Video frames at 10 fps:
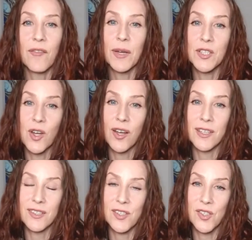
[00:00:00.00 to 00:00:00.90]
I have my
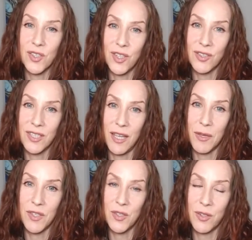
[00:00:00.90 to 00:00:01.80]
dog in the studio
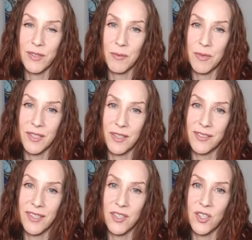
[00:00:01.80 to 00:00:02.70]
today. My studio is
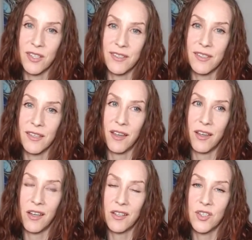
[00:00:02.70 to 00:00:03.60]
upstairs, and she's
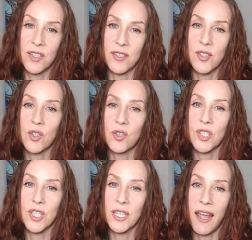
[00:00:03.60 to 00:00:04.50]

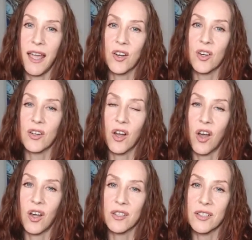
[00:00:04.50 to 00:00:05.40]
scritching at her
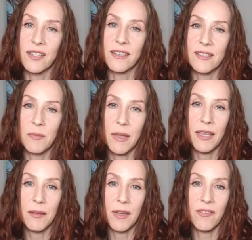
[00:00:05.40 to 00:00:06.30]
collar, and that's
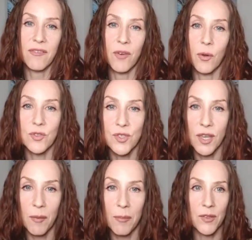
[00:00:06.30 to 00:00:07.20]
making my phone
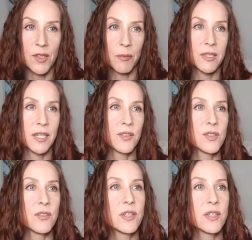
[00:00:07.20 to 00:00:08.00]
just kind of bounce up and down.